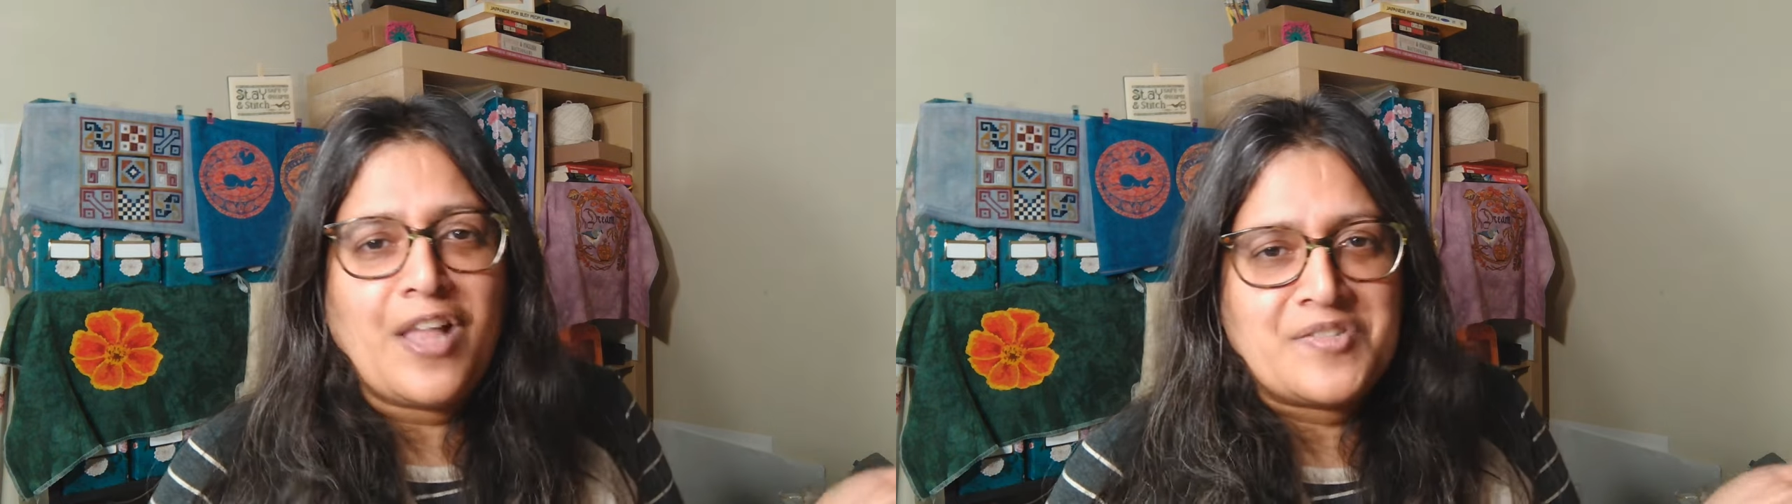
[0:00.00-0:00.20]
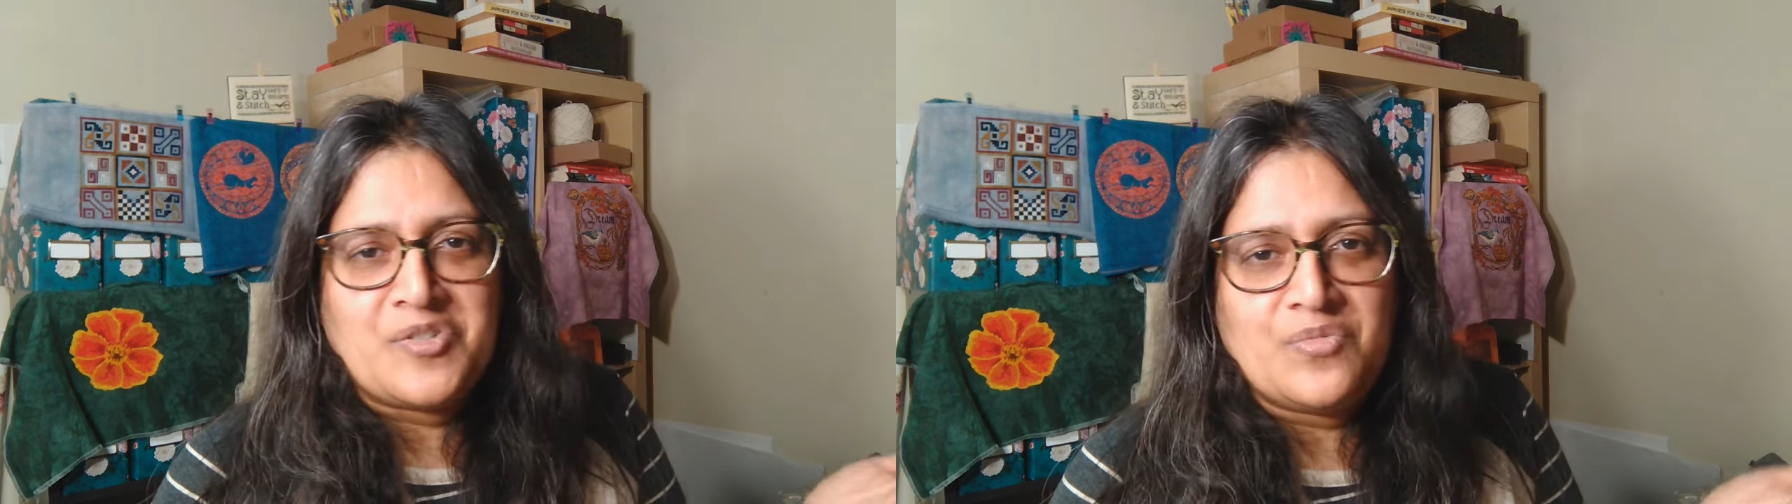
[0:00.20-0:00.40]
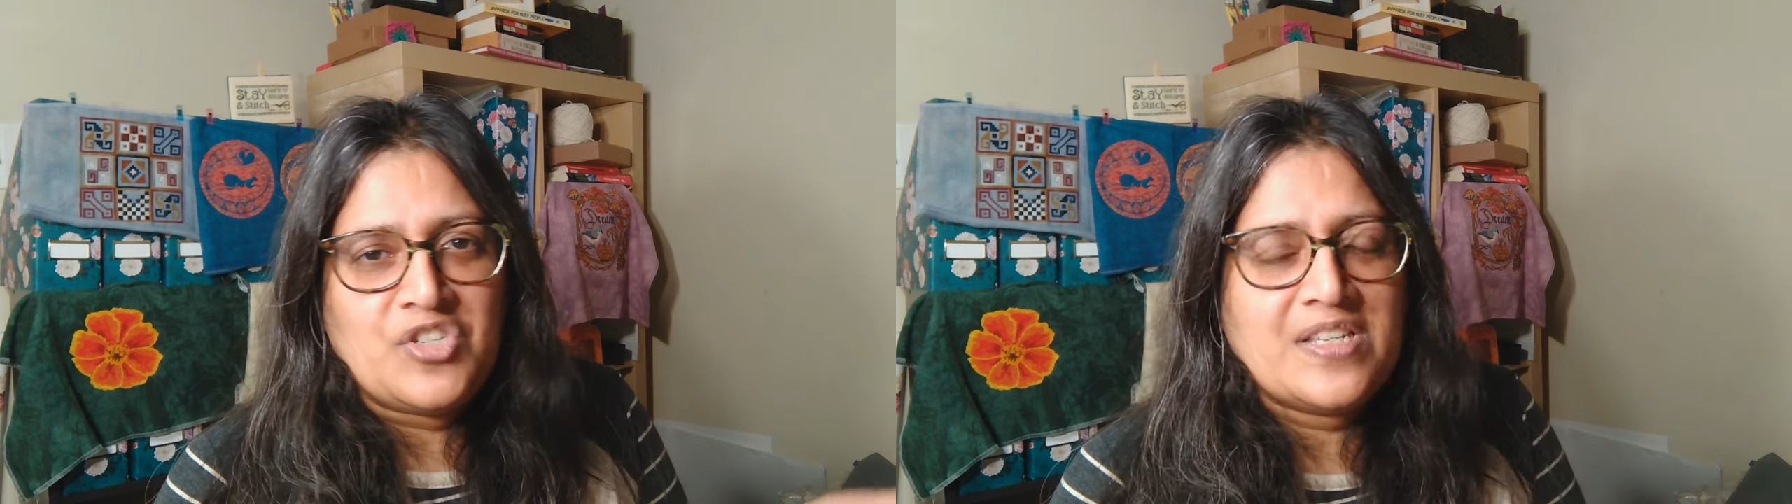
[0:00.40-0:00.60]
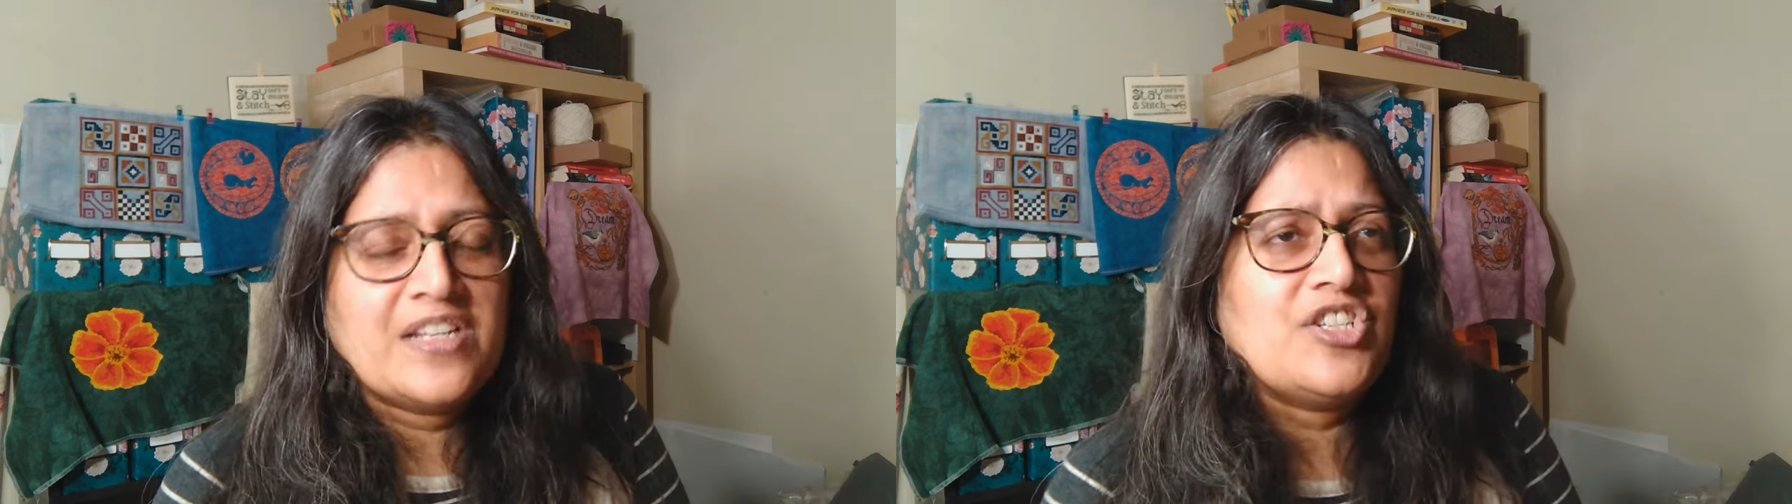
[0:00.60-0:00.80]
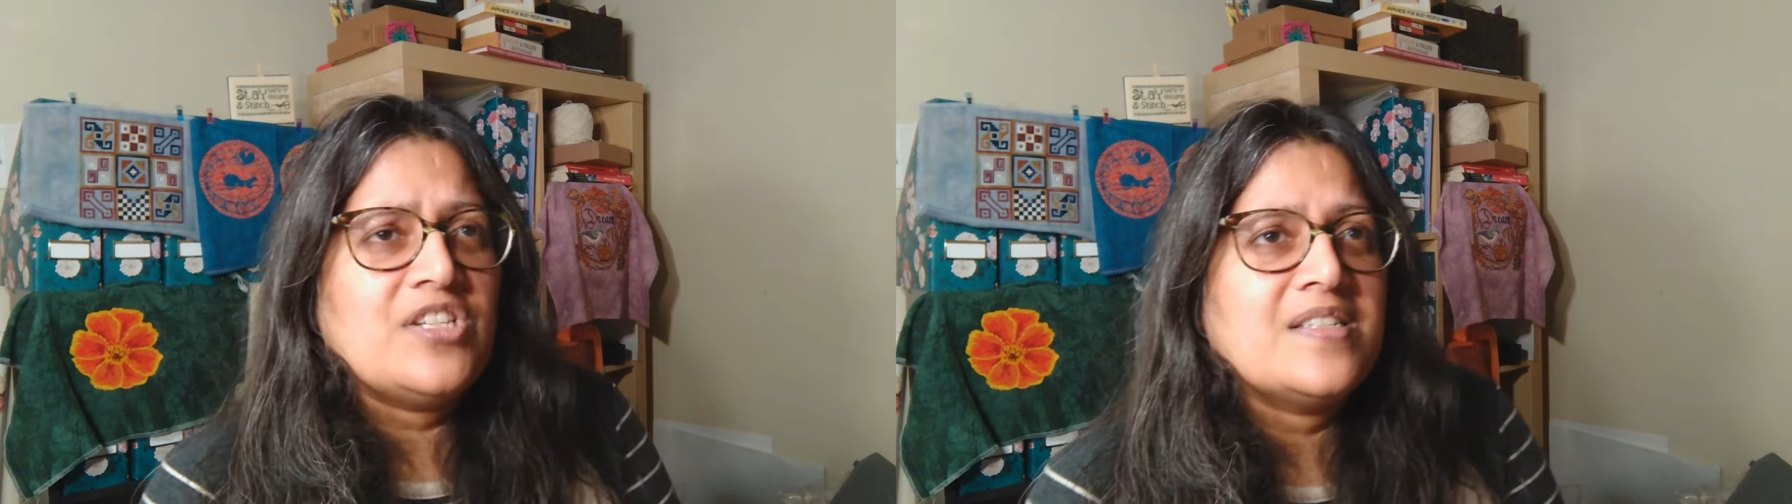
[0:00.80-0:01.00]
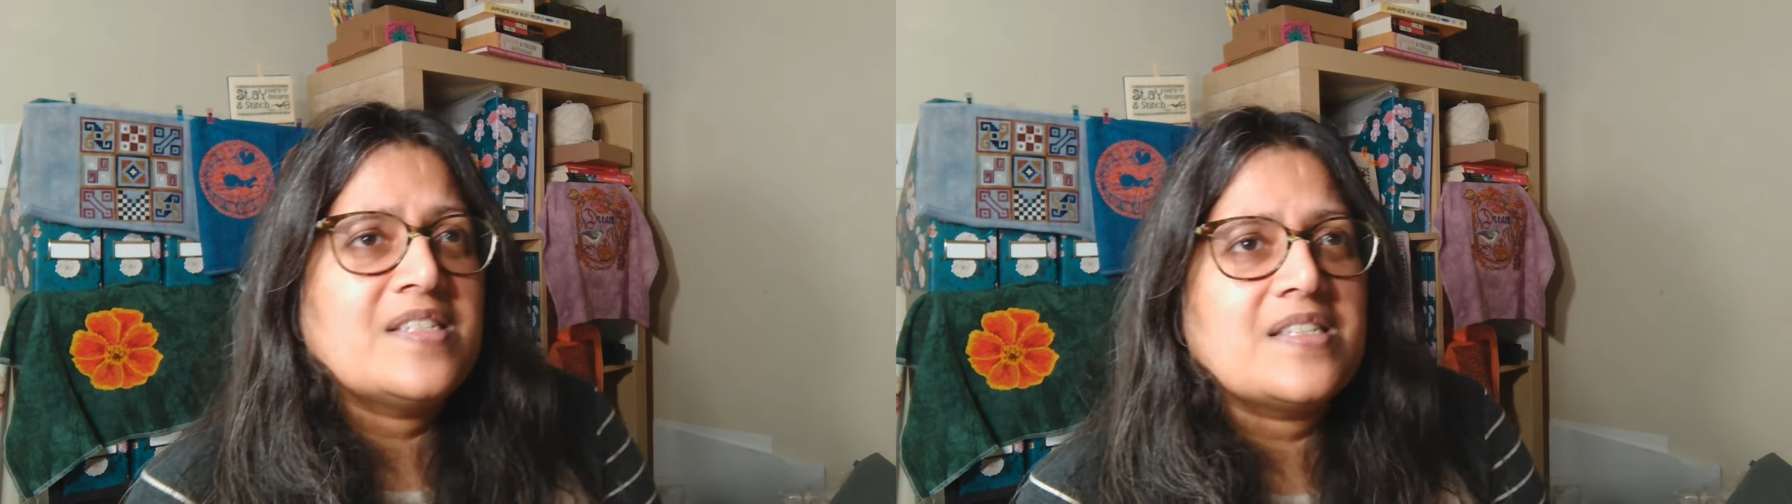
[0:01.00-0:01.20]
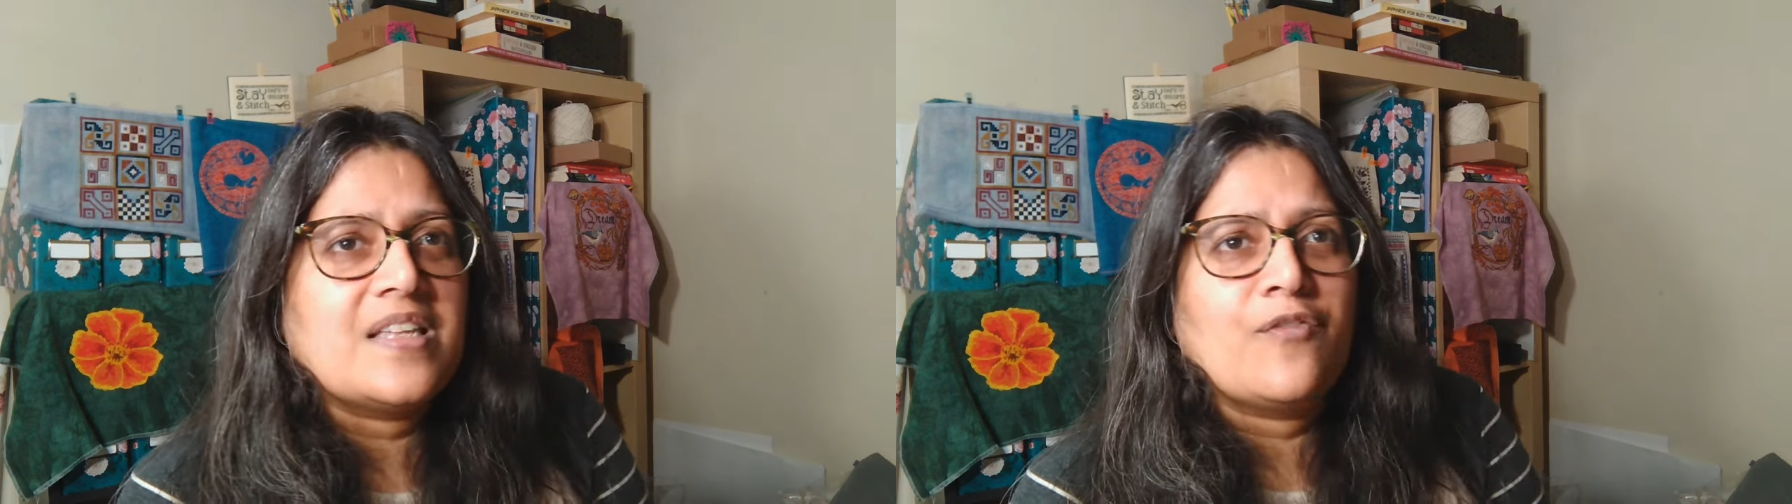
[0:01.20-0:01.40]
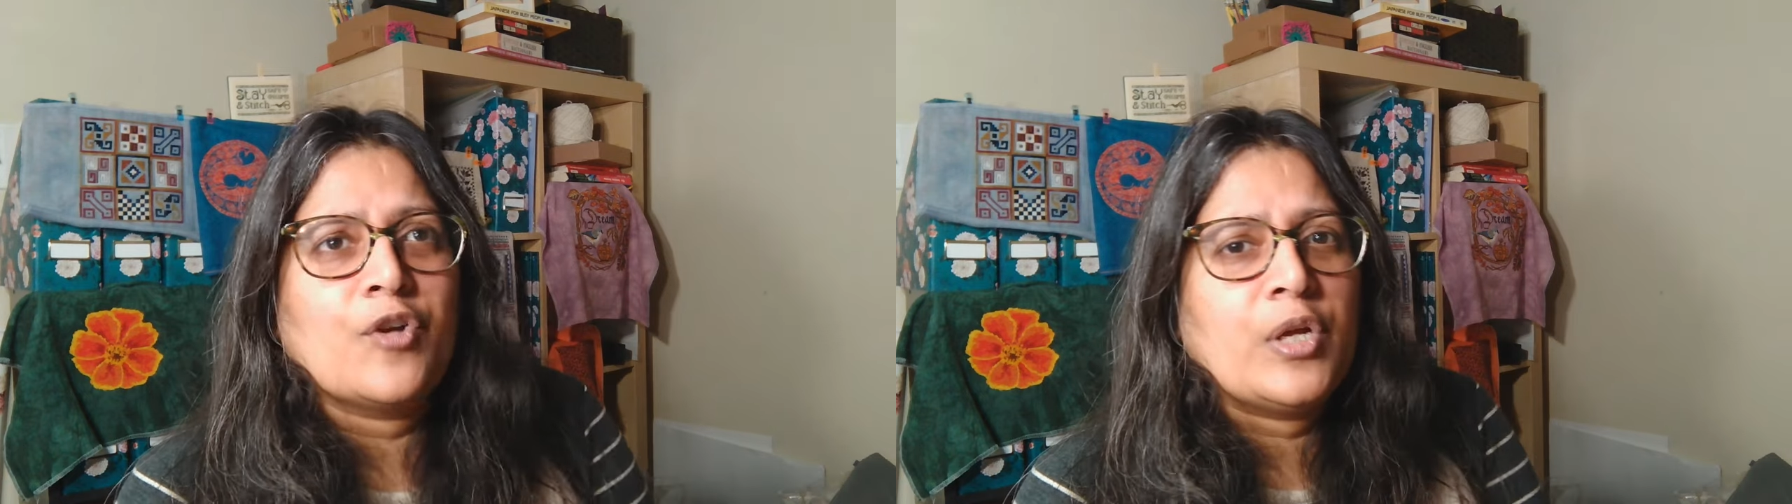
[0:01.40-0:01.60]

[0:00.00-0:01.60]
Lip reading: She's like a very,